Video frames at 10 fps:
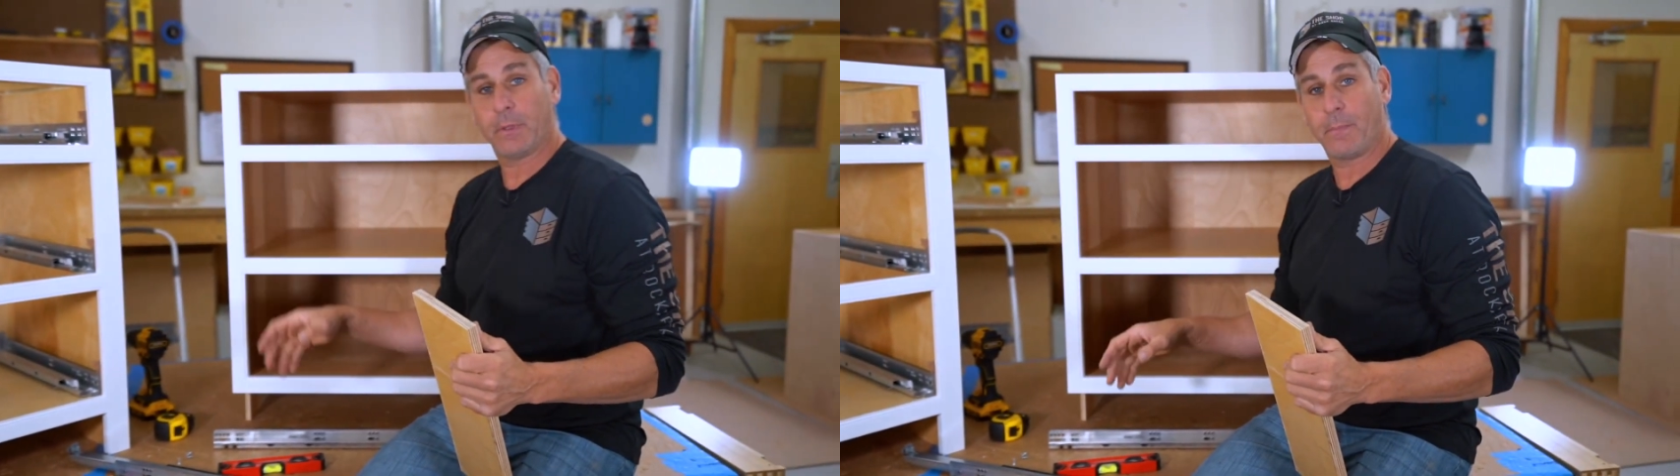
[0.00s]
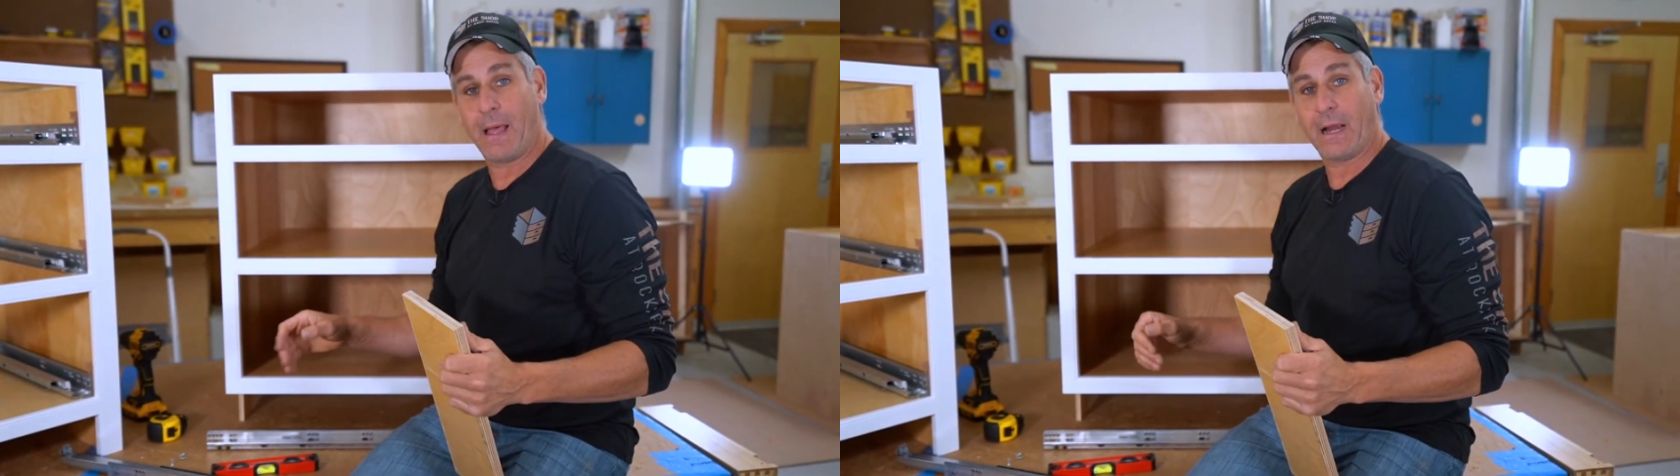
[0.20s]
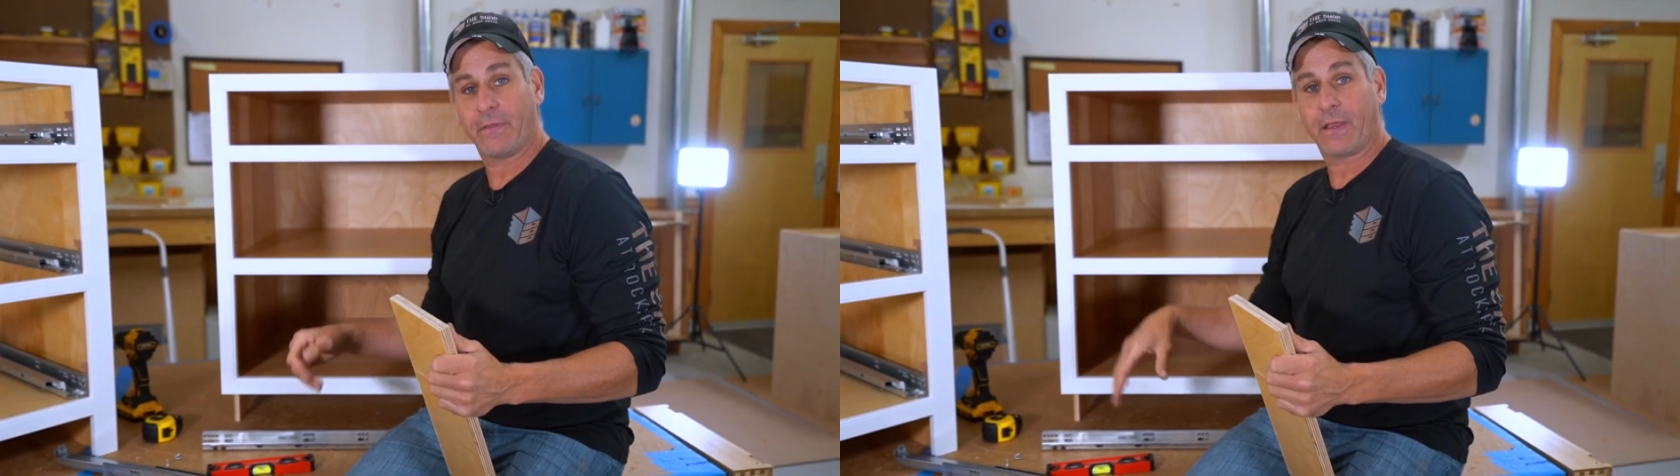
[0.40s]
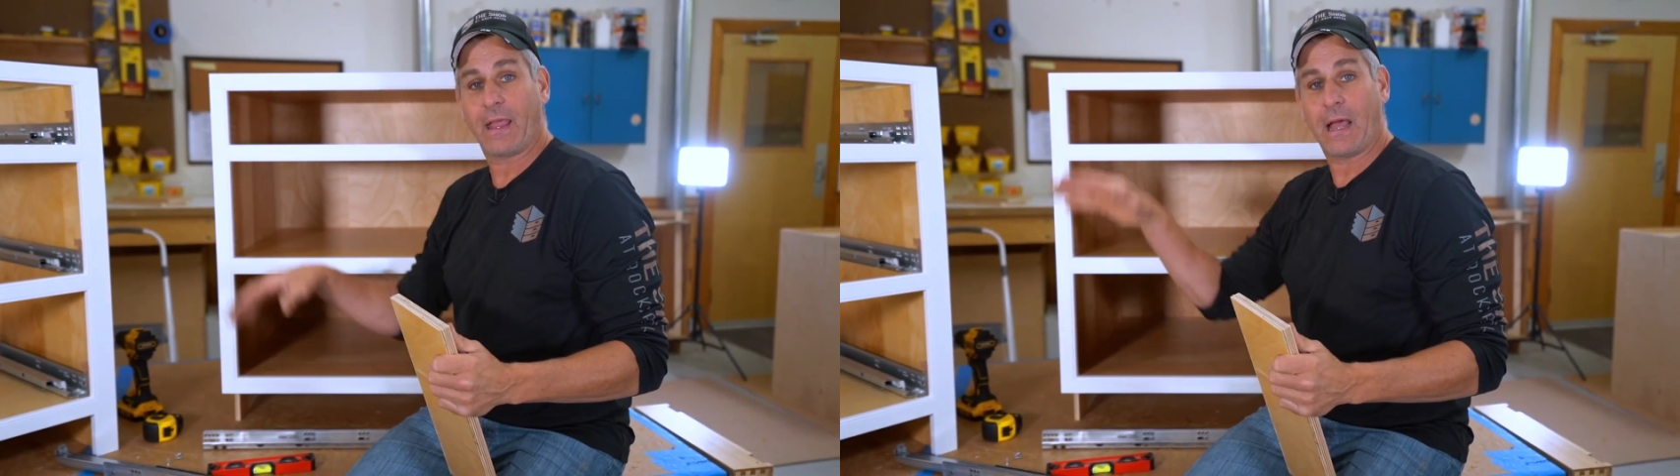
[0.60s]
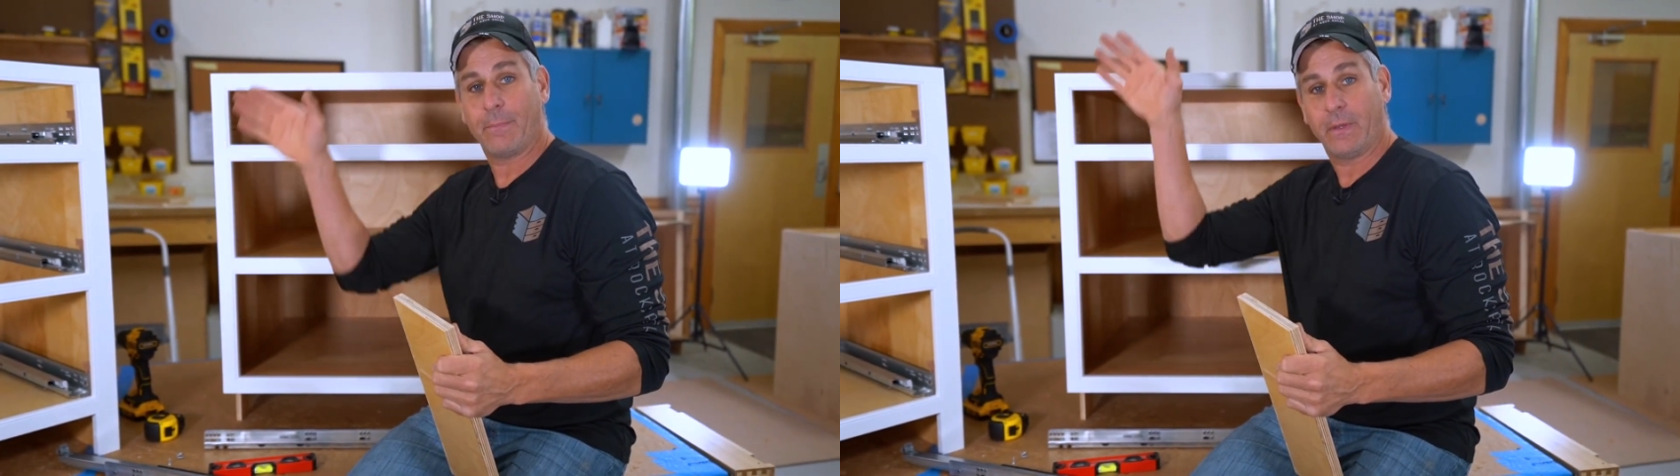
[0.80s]
in the back of the
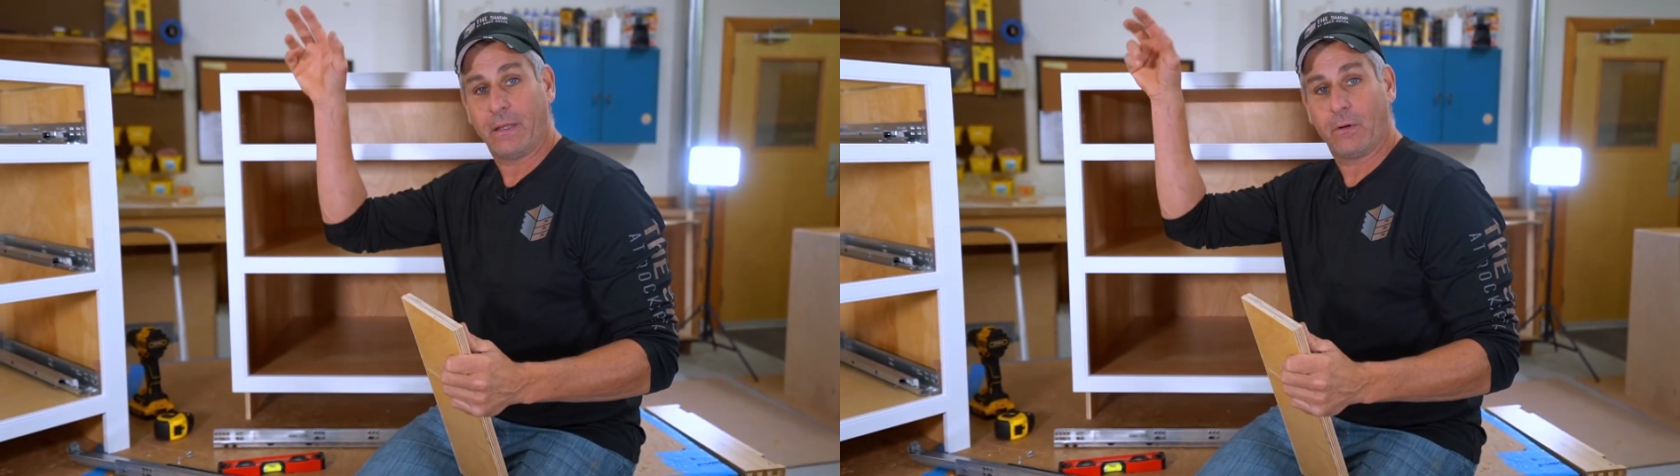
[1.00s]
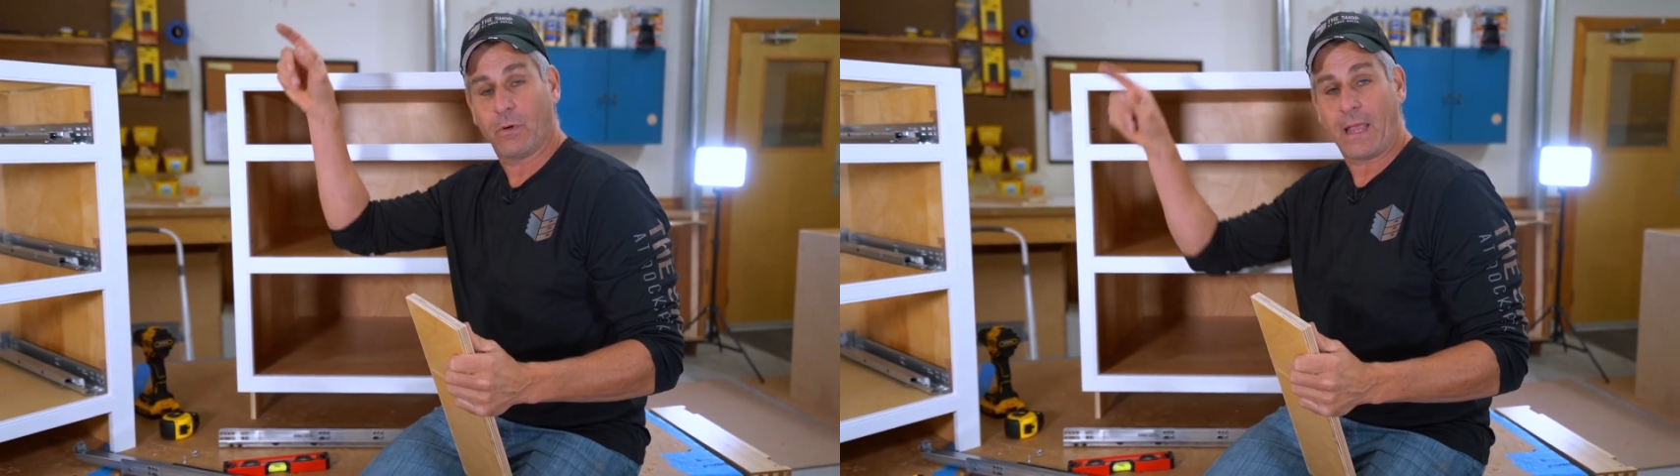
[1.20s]
cabinet and it will